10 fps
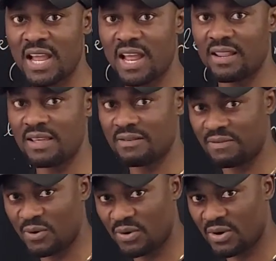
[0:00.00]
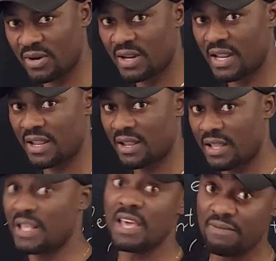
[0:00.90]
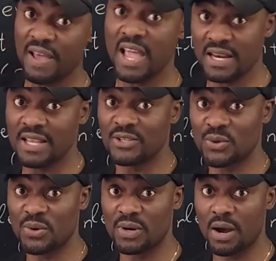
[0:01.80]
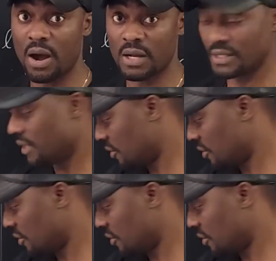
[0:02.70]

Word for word: and therefore if n is odd.